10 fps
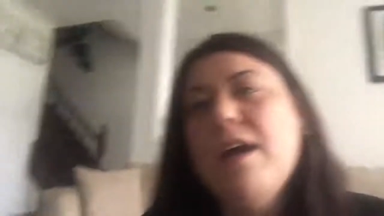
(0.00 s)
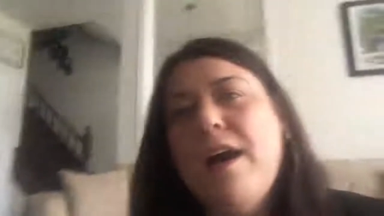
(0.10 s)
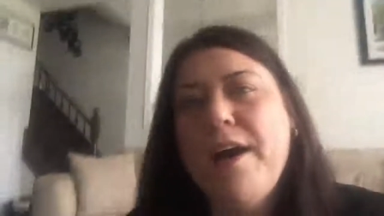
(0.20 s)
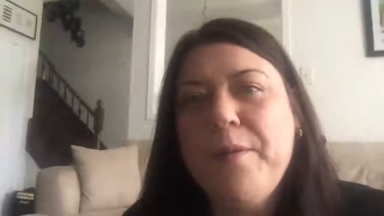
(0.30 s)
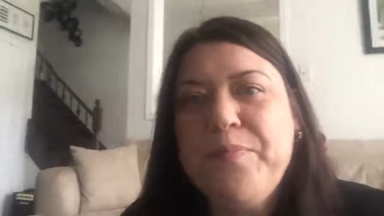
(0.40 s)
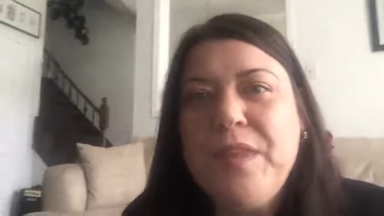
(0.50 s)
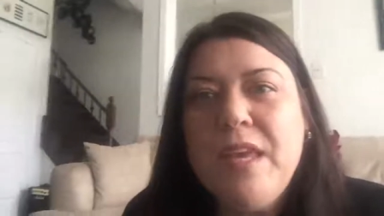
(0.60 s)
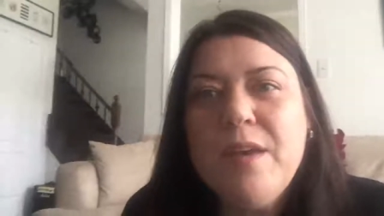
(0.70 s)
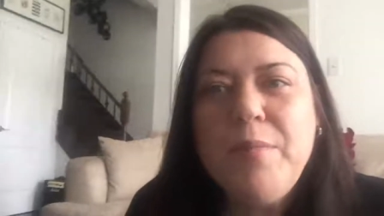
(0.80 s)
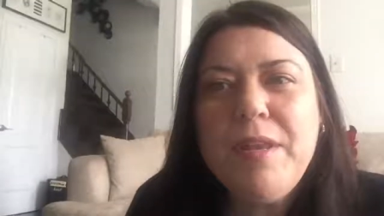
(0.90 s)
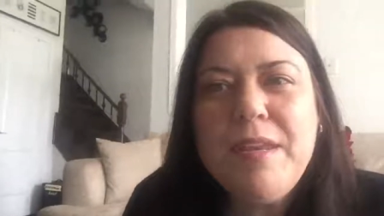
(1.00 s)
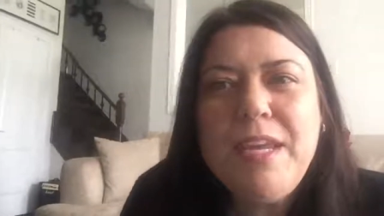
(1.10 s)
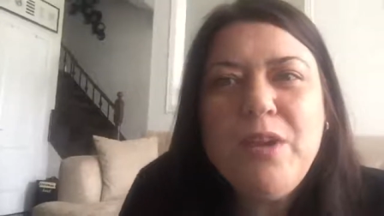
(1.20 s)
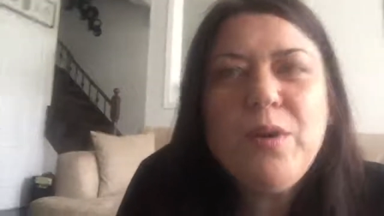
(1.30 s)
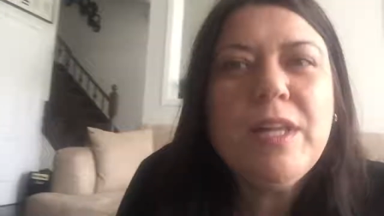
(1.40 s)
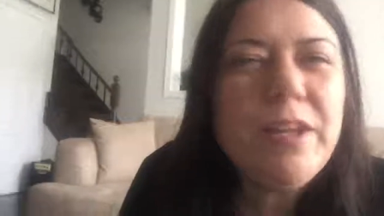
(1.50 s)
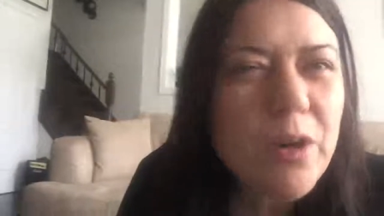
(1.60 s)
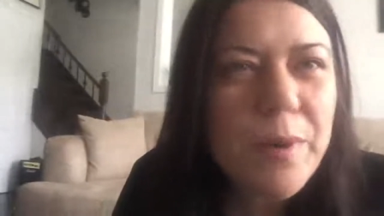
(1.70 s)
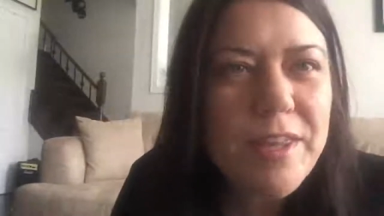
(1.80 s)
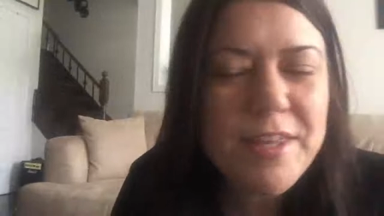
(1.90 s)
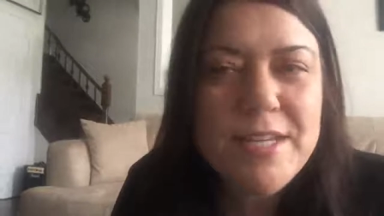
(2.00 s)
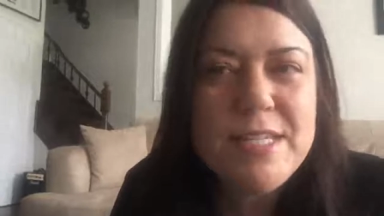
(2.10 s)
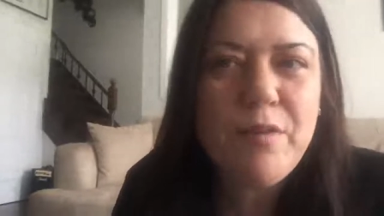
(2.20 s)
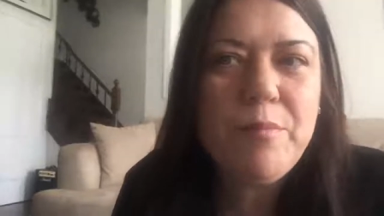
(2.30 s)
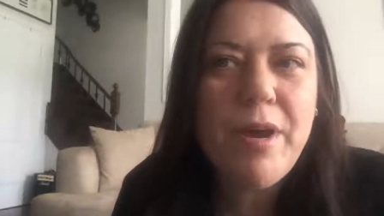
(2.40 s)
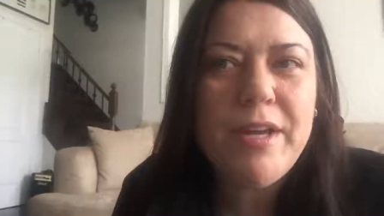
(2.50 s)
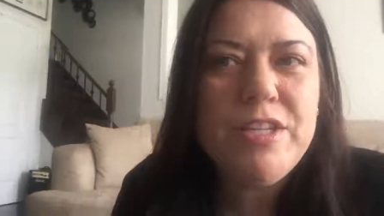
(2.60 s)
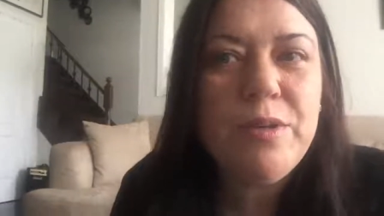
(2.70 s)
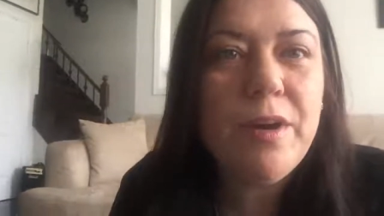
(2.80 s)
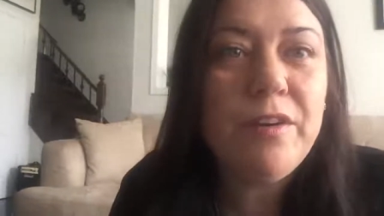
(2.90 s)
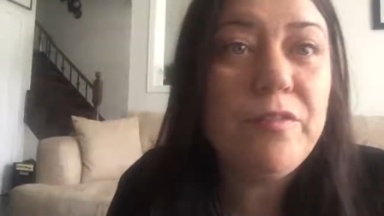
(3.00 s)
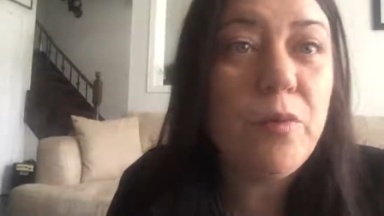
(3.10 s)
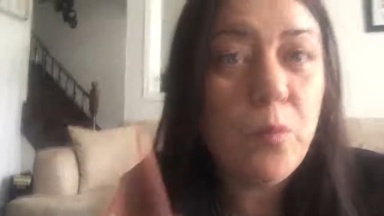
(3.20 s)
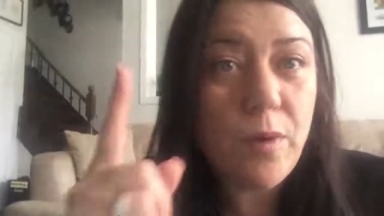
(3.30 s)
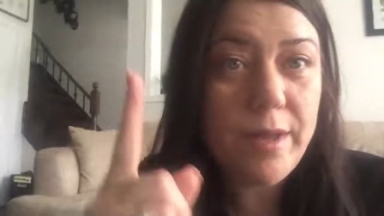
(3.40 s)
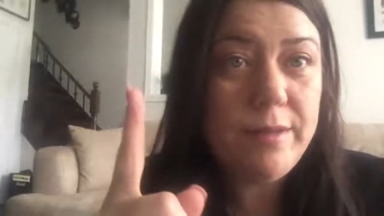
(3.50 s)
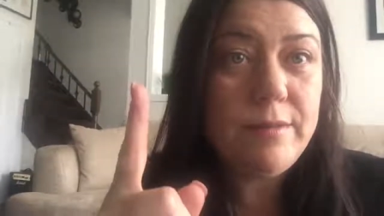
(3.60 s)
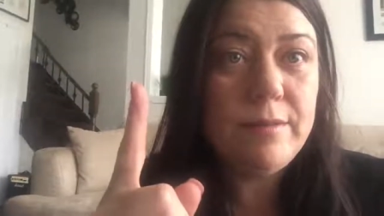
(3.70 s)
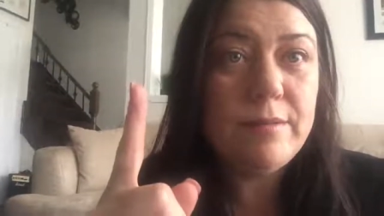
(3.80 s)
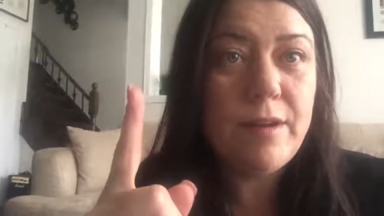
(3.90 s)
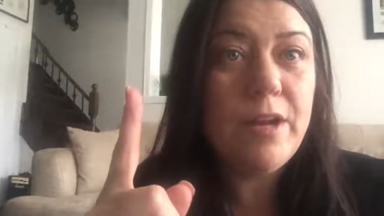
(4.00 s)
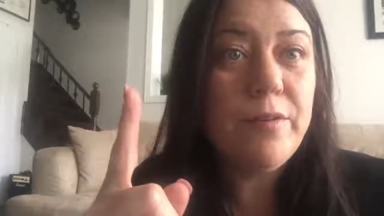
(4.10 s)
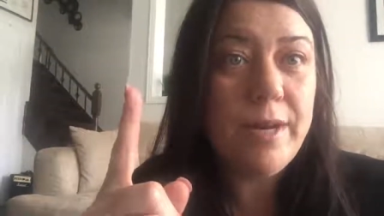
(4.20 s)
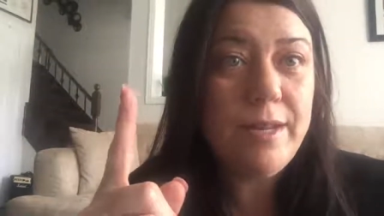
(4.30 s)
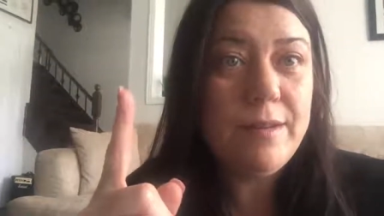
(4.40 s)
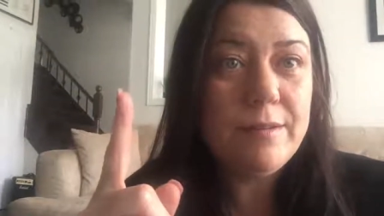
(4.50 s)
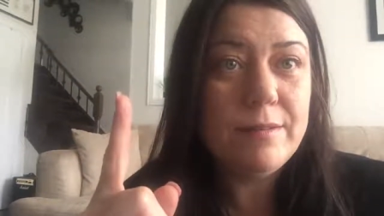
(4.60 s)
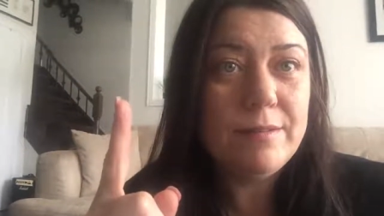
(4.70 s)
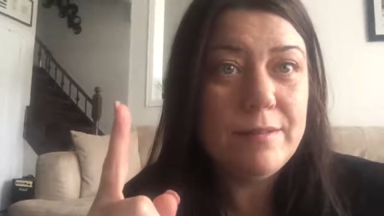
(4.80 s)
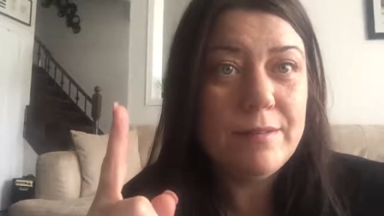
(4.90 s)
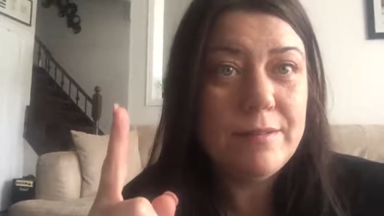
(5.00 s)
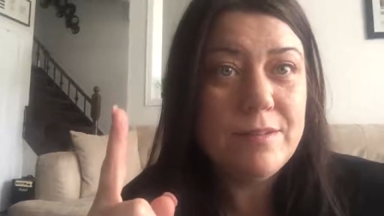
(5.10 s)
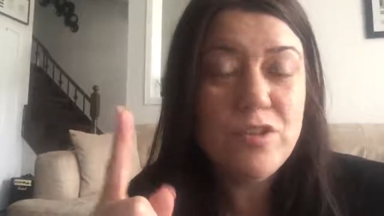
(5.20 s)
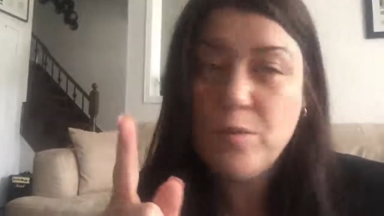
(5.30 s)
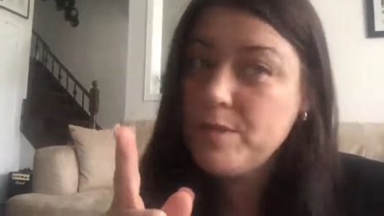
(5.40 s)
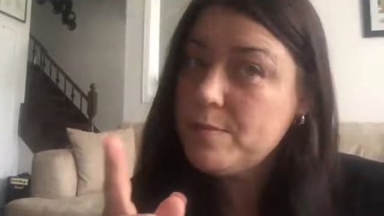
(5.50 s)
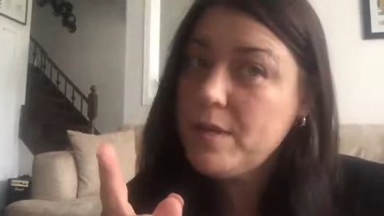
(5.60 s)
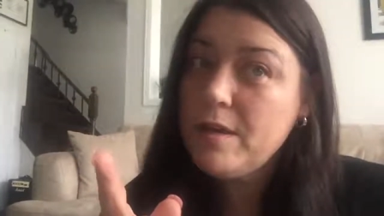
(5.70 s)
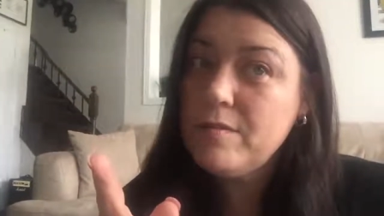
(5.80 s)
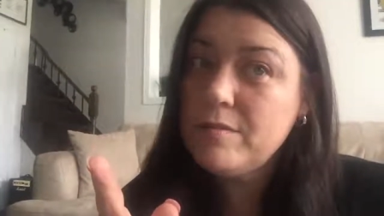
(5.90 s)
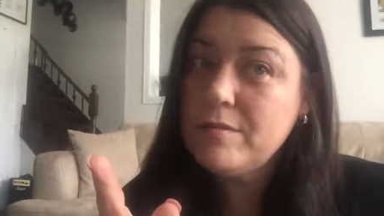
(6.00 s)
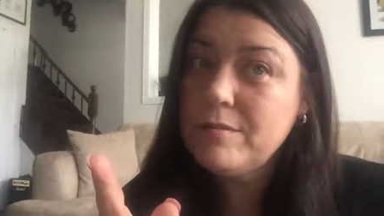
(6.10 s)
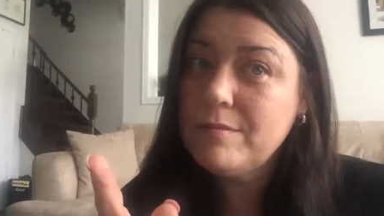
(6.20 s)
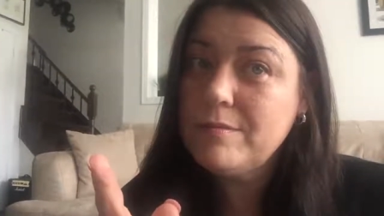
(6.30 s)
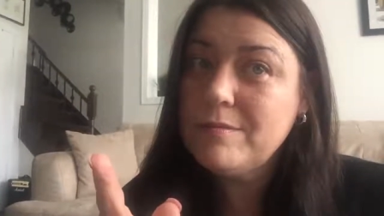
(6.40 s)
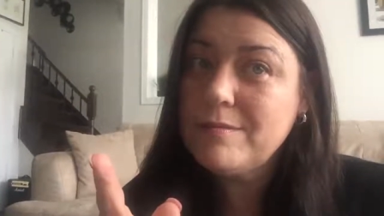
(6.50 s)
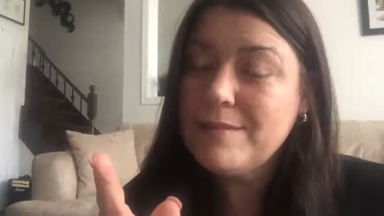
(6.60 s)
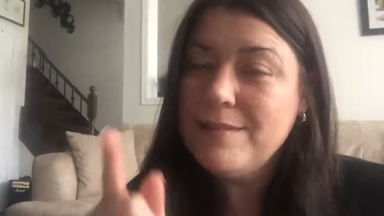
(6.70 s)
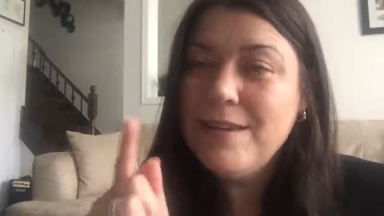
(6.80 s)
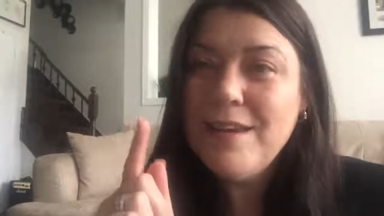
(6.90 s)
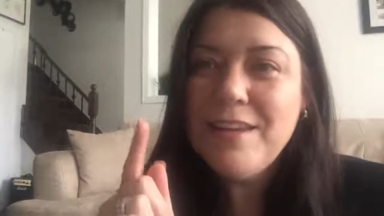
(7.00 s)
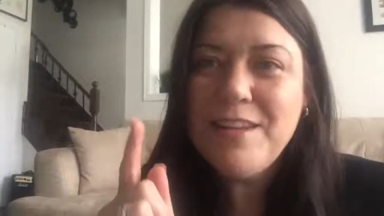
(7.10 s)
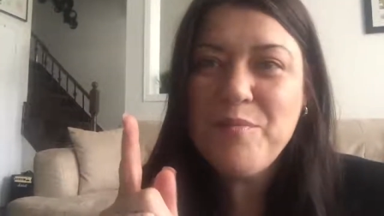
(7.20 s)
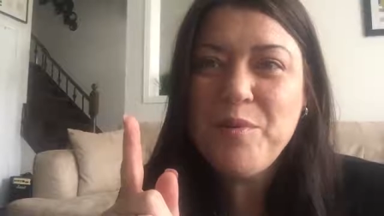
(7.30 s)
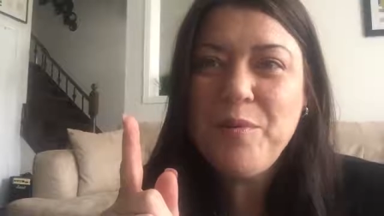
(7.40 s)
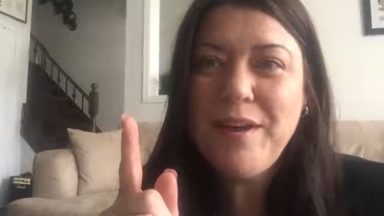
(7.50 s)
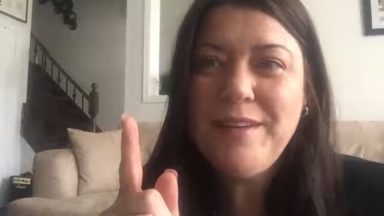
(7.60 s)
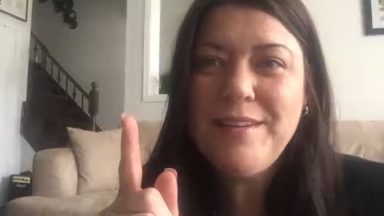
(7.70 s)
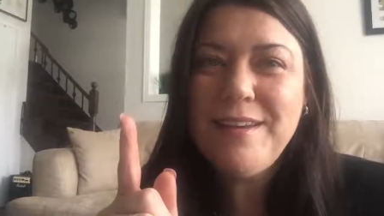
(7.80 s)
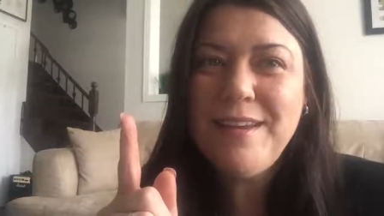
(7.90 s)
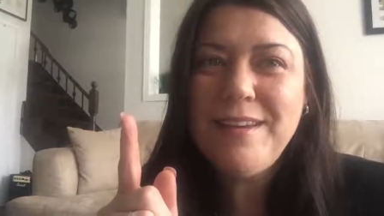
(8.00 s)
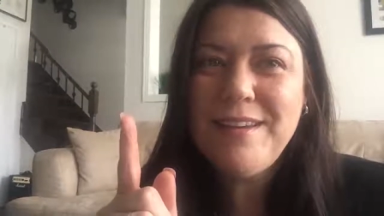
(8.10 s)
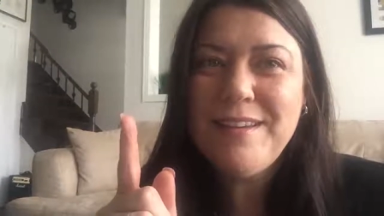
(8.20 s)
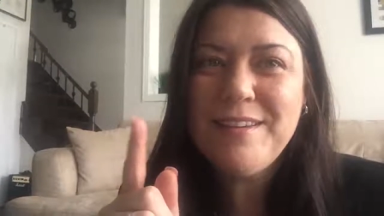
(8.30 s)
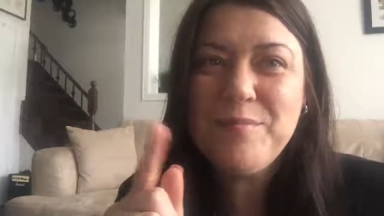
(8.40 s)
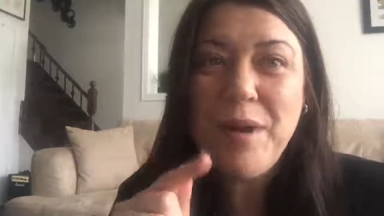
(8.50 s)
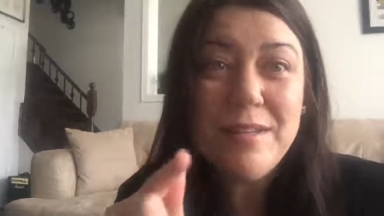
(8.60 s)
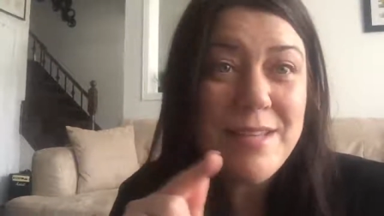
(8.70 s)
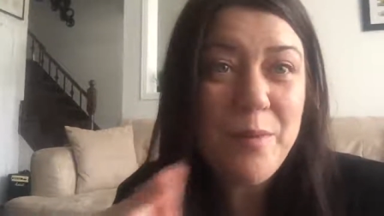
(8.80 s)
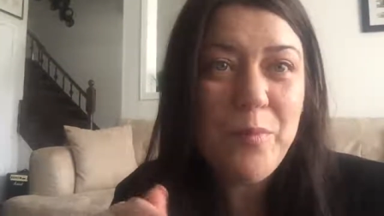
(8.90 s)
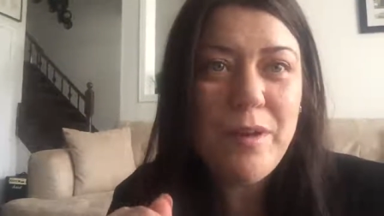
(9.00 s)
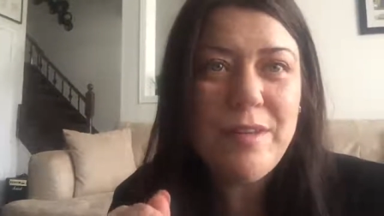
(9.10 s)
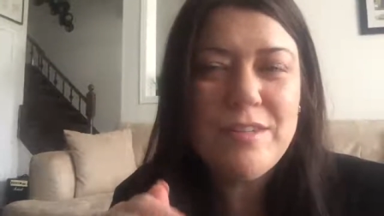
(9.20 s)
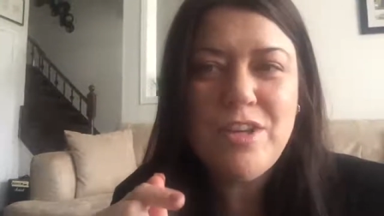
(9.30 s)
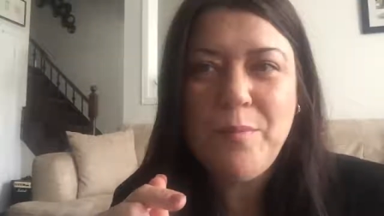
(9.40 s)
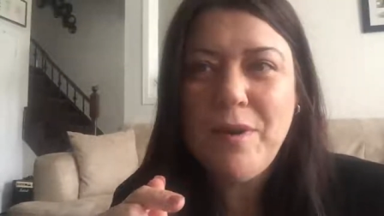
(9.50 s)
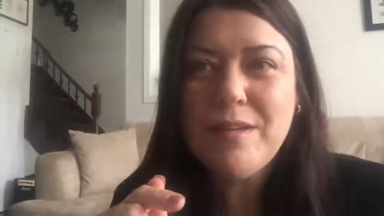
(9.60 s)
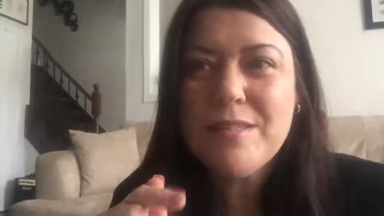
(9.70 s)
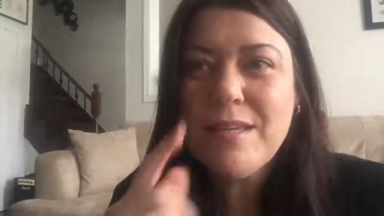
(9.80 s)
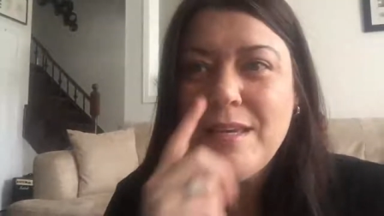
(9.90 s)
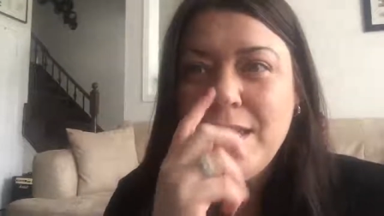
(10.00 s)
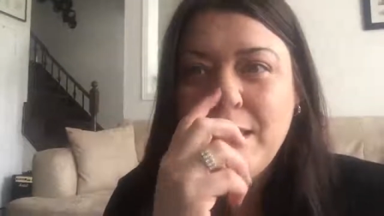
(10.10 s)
But, you know, clear away things that remind you of one. Are you ready? Show me some love. Number 1, type 1 in the chat box.